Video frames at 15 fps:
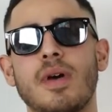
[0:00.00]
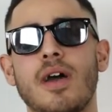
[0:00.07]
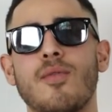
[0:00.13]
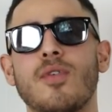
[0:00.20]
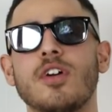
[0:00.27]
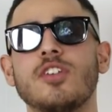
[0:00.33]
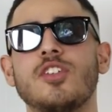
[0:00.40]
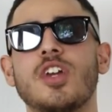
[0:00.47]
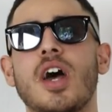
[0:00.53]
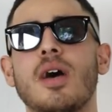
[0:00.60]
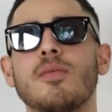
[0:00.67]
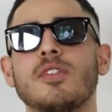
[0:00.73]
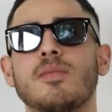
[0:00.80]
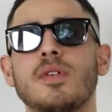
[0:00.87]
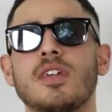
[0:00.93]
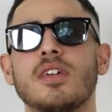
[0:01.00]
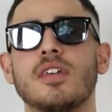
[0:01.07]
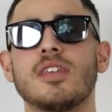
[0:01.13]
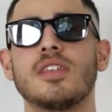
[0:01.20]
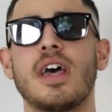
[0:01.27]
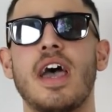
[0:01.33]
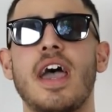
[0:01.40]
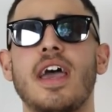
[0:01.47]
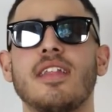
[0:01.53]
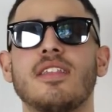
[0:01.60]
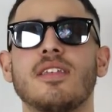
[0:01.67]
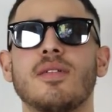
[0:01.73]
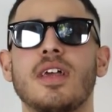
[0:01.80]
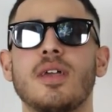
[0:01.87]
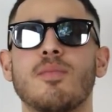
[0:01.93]
my worst job is because I had
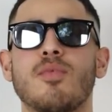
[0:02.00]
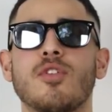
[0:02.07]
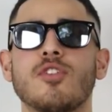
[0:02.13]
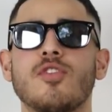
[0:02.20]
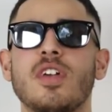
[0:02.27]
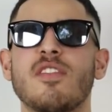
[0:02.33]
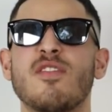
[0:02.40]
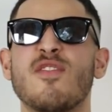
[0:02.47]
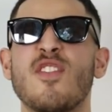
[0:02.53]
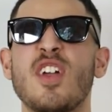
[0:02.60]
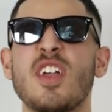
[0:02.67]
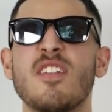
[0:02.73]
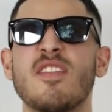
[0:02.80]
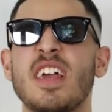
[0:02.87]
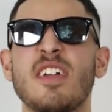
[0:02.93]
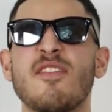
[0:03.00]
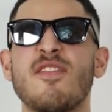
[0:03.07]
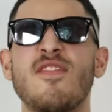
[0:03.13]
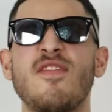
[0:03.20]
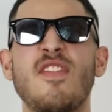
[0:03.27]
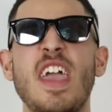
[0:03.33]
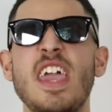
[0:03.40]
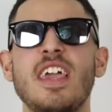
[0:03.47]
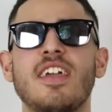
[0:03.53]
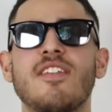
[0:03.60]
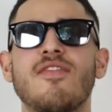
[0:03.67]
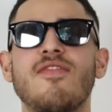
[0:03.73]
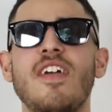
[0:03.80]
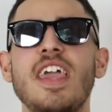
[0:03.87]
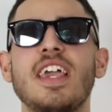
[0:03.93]
to like portray a fake, like fake,
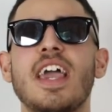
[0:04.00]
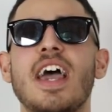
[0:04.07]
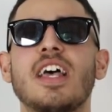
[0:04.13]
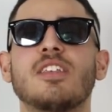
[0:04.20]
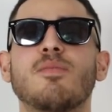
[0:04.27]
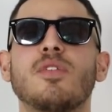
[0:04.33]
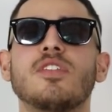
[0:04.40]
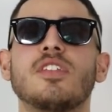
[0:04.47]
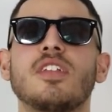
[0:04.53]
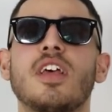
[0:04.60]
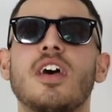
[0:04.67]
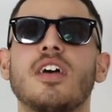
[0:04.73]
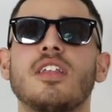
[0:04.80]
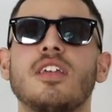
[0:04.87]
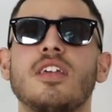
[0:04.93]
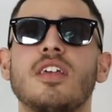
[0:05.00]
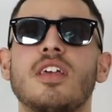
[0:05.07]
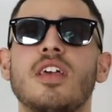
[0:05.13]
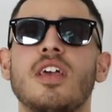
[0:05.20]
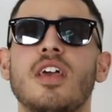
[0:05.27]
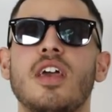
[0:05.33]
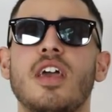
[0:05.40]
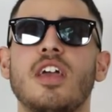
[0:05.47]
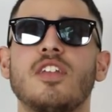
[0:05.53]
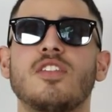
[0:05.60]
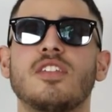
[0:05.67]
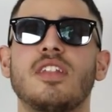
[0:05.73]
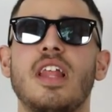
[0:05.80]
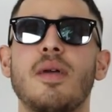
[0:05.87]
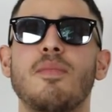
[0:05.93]
fake personality and
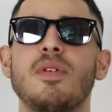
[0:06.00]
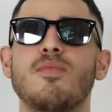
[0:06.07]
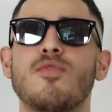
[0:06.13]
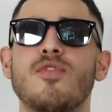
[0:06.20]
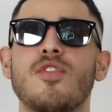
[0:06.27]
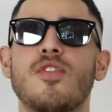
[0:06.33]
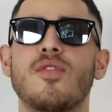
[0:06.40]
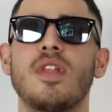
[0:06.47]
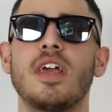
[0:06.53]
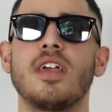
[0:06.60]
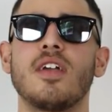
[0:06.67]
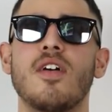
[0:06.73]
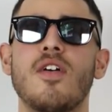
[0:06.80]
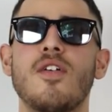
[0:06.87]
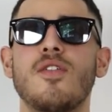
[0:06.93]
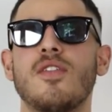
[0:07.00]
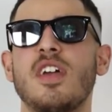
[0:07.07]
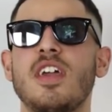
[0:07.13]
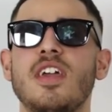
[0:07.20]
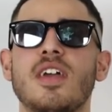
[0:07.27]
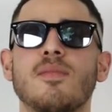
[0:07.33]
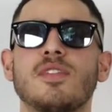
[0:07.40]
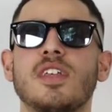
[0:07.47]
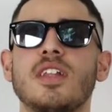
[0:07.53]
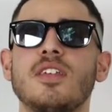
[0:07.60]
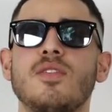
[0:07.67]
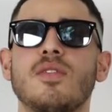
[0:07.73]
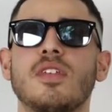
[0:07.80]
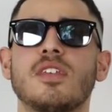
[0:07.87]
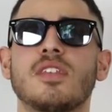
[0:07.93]
just let people know like, oh, hey, I'm
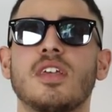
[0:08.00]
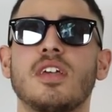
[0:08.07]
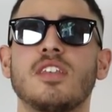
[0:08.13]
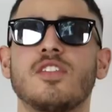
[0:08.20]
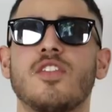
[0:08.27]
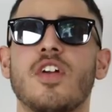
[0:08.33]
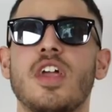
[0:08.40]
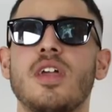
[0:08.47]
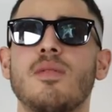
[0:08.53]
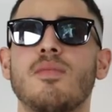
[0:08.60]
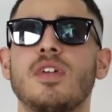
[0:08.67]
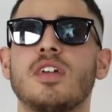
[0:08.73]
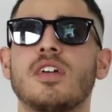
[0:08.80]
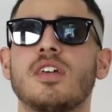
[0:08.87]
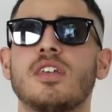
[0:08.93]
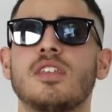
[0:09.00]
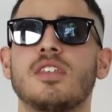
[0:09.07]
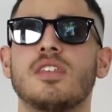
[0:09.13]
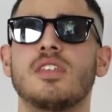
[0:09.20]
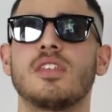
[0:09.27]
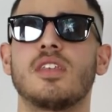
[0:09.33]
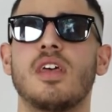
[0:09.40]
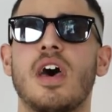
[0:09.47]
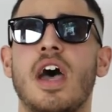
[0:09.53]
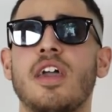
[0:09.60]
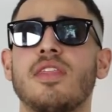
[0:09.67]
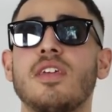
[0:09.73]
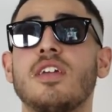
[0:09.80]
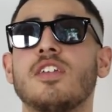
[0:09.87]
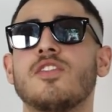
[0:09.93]
selling you this. Like, it's great because I
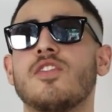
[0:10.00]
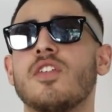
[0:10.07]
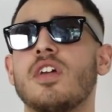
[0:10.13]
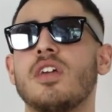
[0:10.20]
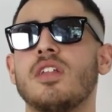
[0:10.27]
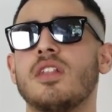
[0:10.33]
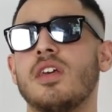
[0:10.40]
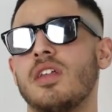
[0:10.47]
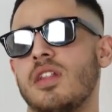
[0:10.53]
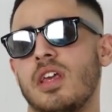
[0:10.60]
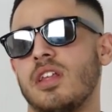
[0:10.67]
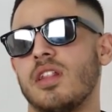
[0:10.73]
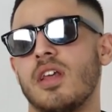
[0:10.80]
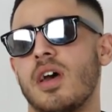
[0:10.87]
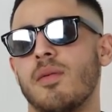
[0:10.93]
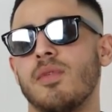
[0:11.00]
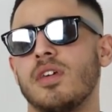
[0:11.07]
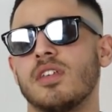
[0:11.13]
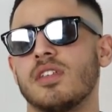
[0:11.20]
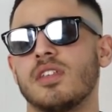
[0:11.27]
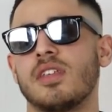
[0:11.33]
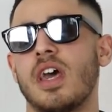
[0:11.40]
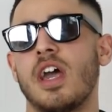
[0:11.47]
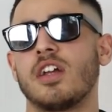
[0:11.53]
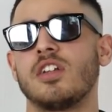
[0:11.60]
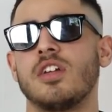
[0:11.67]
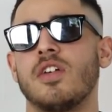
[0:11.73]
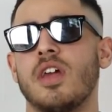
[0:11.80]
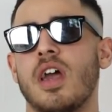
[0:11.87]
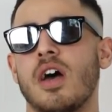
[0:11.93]
think it's great and like not because it's
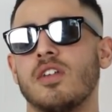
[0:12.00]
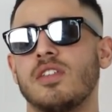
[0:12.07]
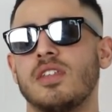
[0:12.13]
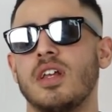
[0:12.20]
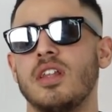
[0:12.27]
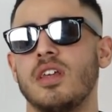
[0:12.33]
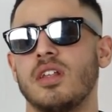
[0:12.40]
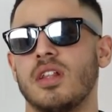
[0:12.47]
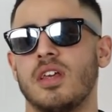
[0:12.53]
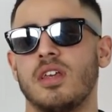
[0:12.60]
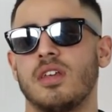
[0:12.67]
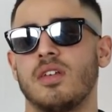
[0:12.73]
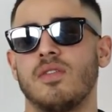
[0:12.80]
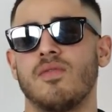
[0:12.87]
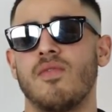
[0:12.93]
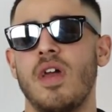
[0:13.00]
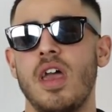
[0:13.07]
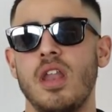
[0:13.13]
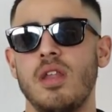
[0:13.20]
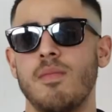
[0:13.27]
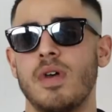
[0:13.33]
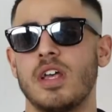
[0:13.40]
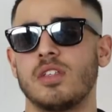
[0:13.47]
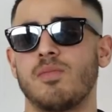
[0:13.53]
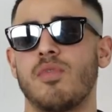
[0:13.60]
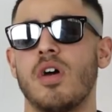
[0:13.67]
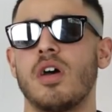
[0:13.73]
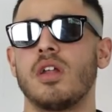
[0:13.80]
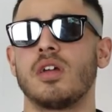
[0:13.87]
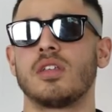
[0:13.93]
actually great. I was selling like random
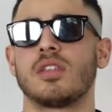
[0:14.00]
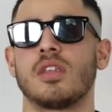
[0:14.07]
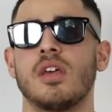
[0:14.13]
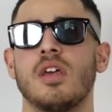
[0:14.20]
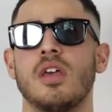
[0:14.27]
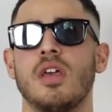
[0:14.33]
products